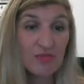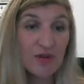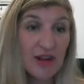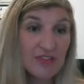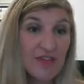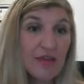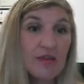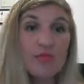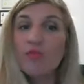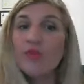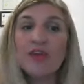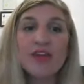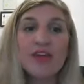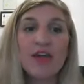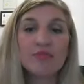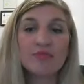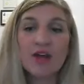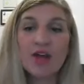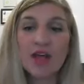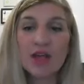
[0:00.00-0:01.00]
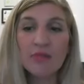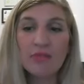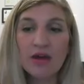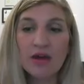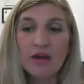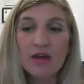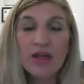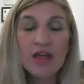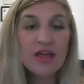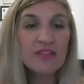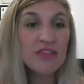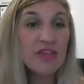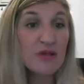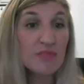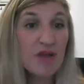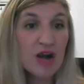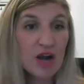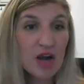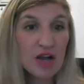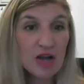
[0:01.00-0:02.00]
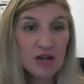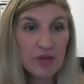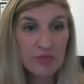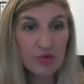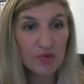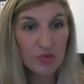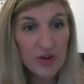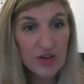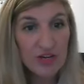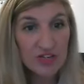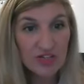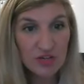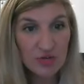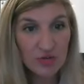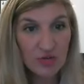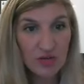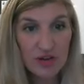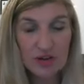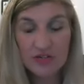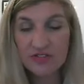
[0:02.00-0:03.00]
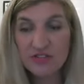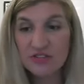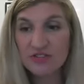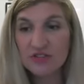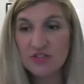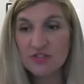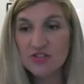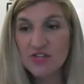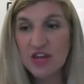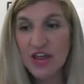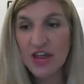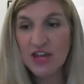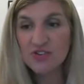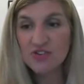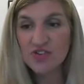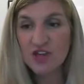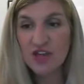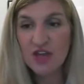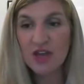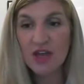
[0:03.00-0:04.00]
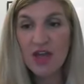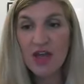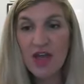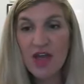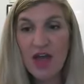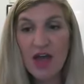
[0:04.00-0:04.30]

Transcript: When I say we, I'm talking about the American Immigration Lawyers Association,